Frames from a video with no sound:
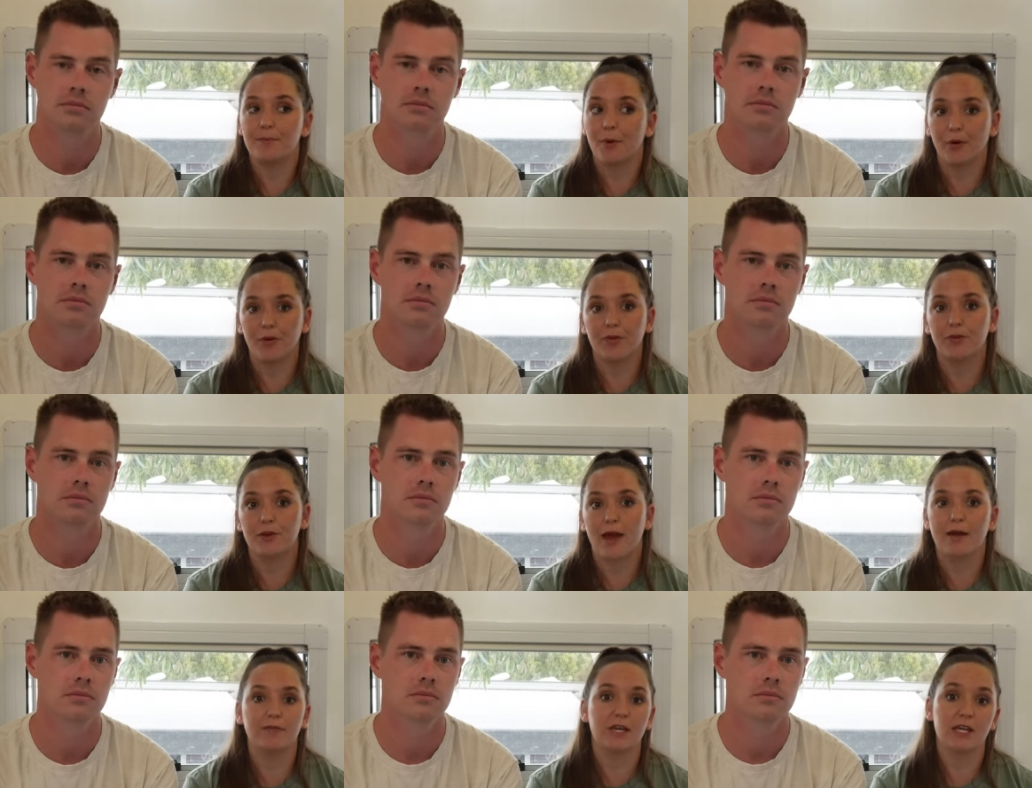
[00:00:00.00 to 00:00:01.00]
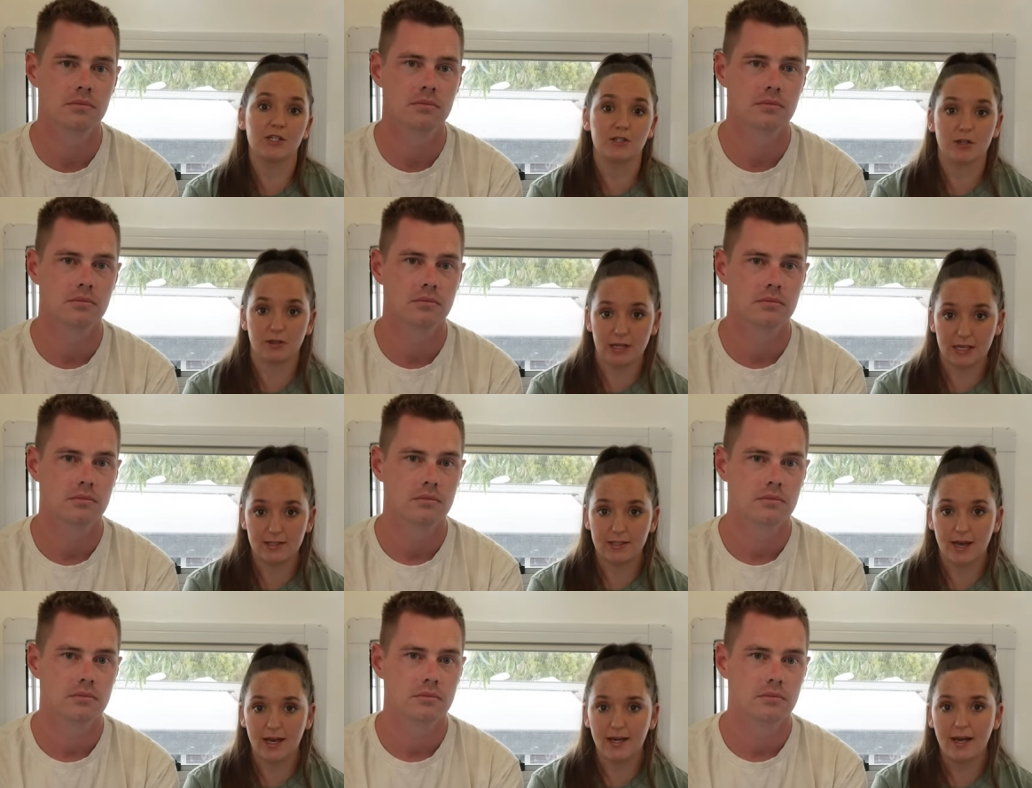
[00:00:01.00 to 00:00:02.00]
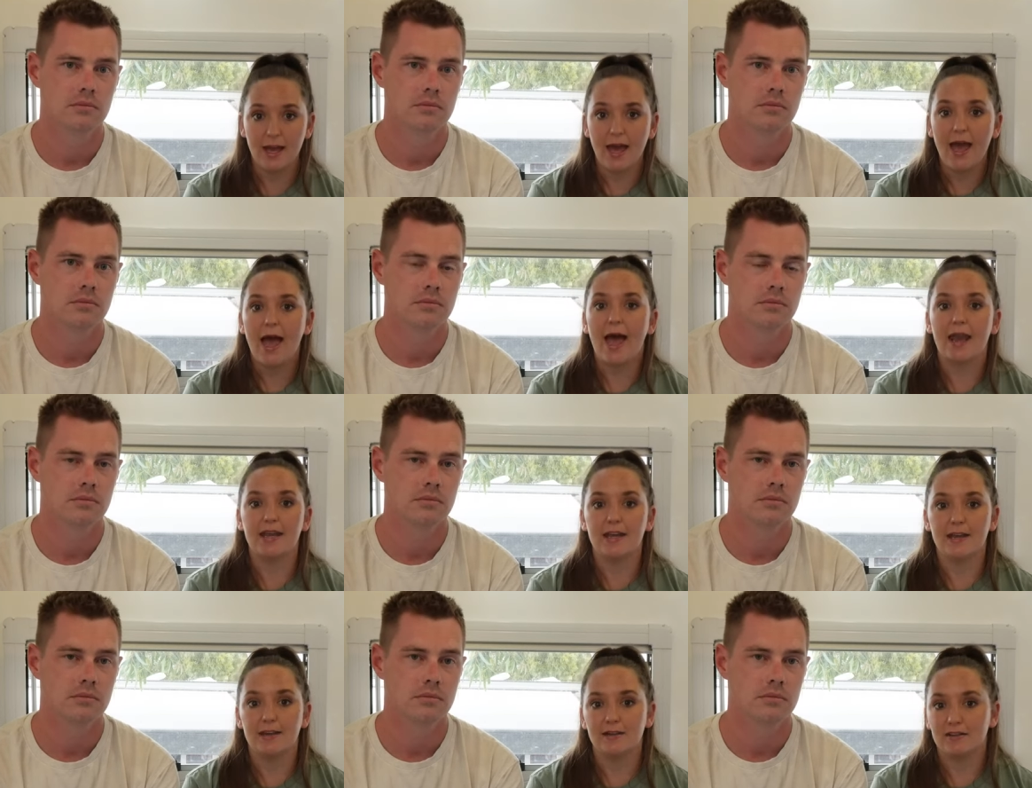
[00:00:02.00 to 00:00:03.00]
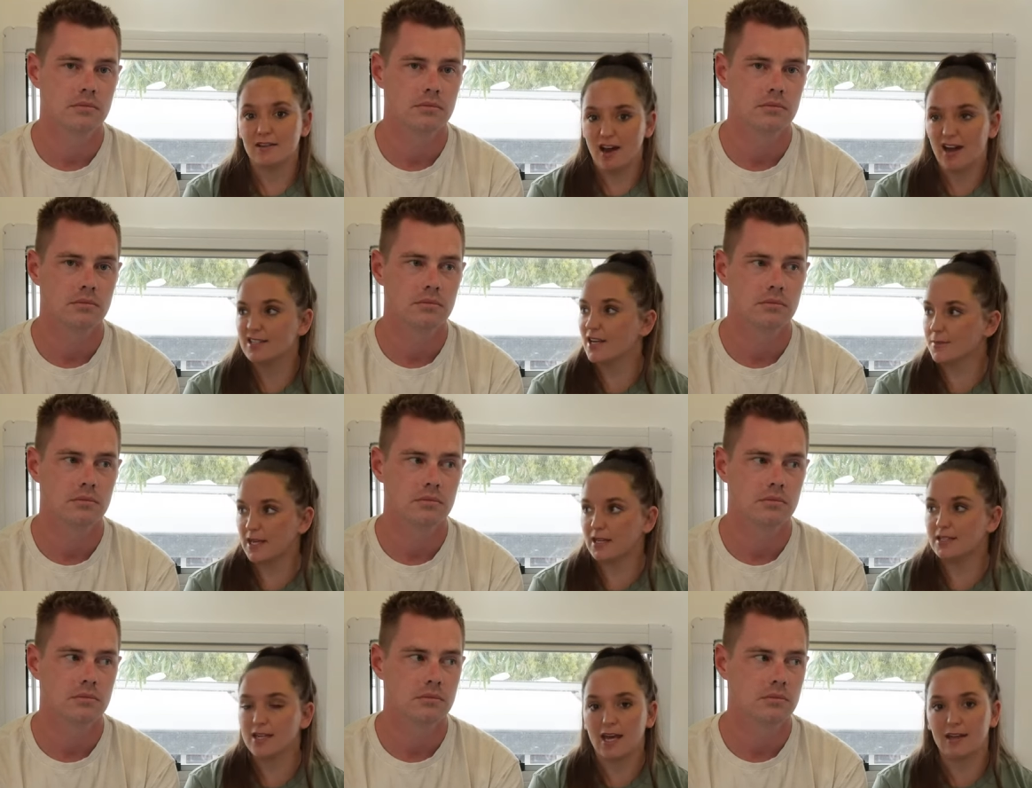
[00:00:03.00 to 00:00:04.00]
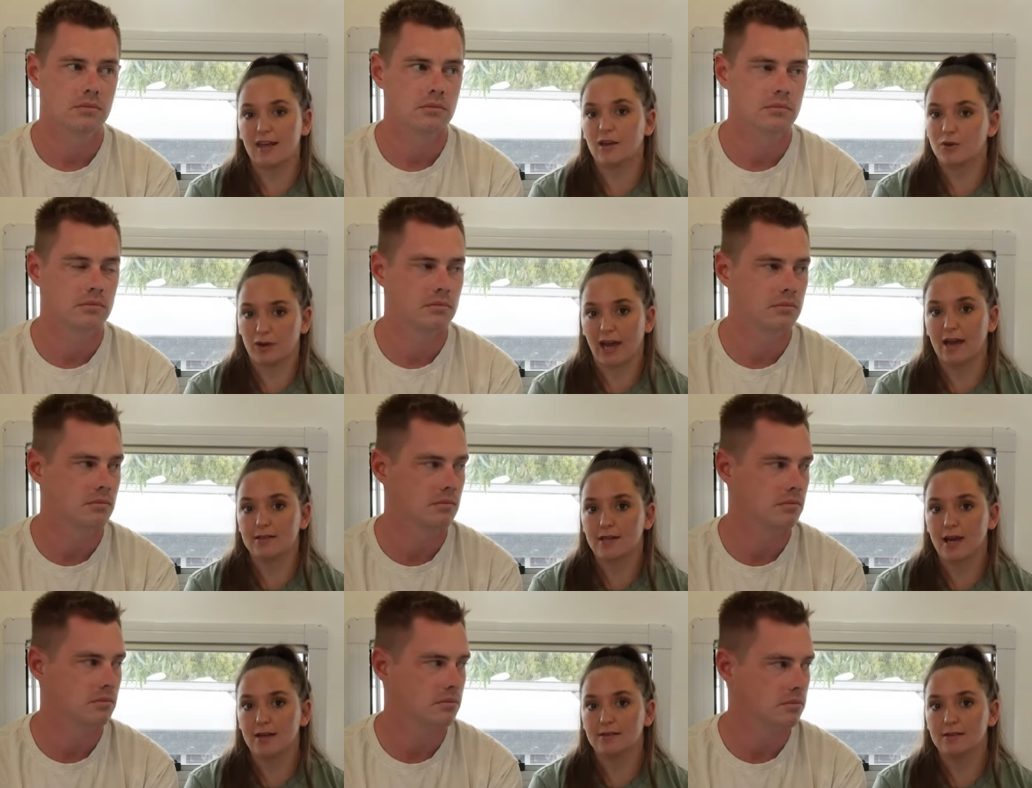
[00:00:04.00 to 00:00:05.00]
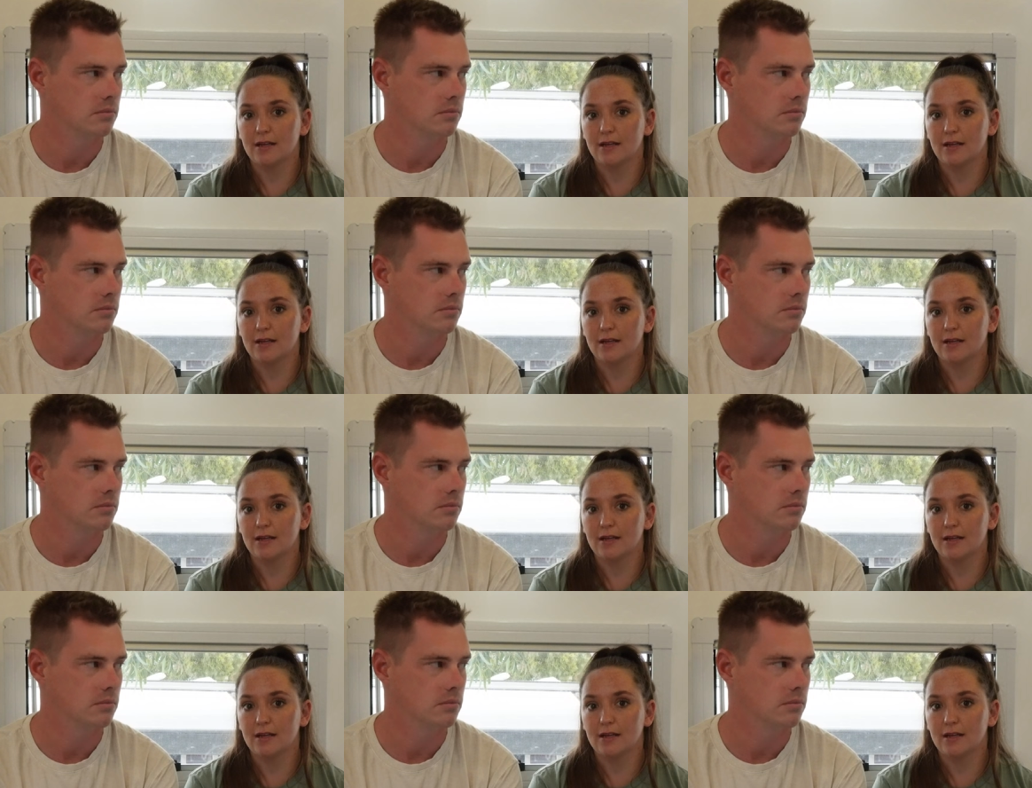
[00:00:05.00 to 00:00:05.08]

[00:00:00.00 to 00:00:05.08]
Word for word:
Speaker 1: both have kitchens on the inside and nine times out of ten they cook outside.